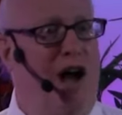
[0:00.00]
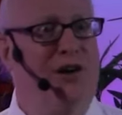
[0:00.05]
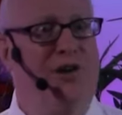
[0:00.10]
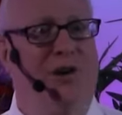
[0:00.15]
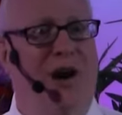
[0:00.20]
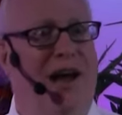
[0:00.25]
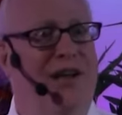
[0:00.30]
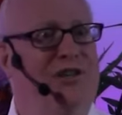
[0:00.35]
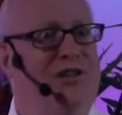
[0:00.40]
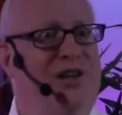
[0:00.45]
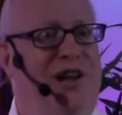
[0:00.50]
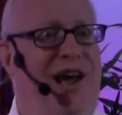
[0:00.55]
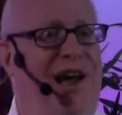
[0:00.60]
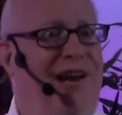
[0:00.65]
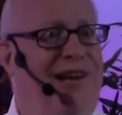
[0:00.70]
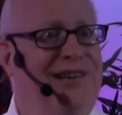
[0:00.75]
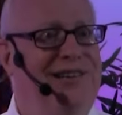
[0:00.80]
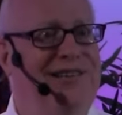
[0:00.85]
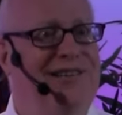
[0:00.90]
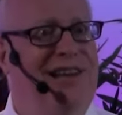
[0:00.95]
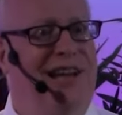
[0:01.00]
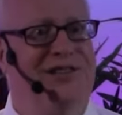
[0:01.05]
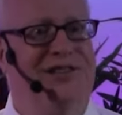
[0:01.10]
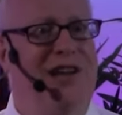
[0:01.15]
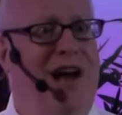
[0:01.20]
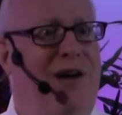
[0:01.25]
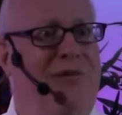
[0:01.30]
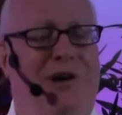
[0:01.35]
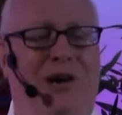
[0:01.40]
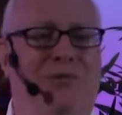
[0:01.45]
not Christ like?
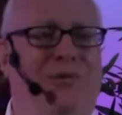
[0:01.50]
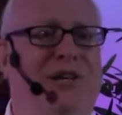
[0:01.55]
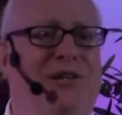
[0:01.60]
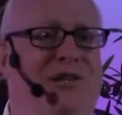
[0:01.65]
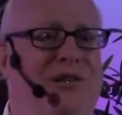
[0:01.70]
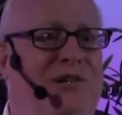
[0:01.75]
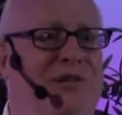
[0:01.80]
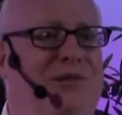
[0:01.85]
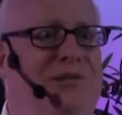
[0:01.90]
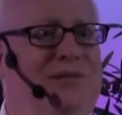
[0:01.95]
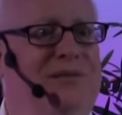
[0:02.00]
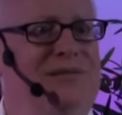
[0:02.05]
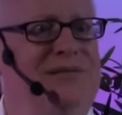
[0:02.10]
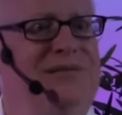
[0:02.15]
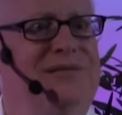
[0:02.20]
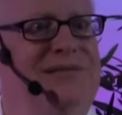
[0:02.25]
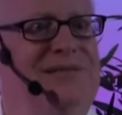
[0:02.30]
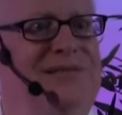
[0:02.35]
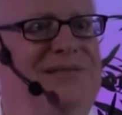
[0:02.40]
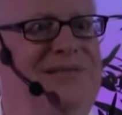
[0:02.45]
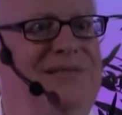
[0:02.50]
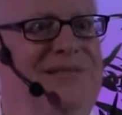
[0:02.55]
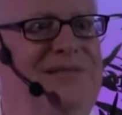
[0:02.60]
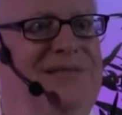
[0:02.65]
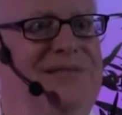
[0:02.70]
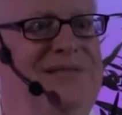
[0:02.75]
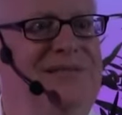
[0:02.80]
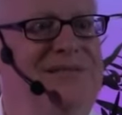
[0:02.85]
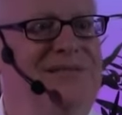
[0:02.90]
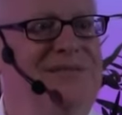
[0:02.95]
That's not what we do.
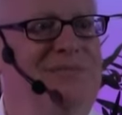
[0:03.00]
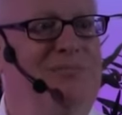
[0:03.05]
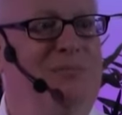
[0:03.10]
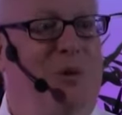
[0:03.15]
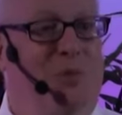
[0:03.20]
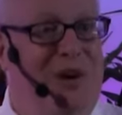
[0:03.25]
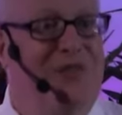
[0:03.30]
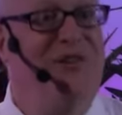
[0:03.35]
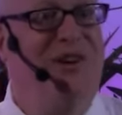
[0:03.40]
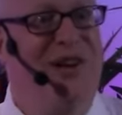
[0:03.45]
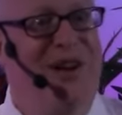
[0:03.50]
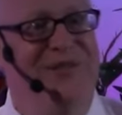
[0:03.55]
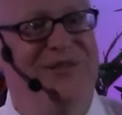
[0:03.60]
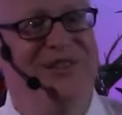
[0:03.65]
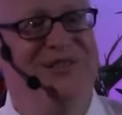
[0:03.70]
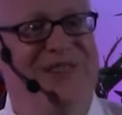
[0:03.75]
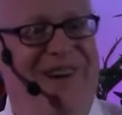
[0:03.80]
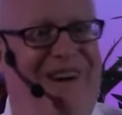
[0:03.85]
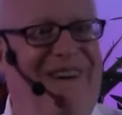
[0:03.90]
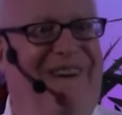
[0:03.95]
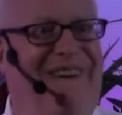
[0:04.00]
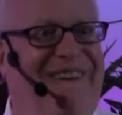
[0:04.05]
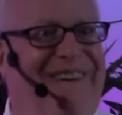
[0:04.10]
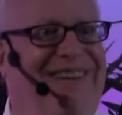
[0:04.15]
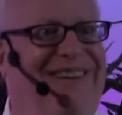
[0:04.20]
But we're forgiven. Huh.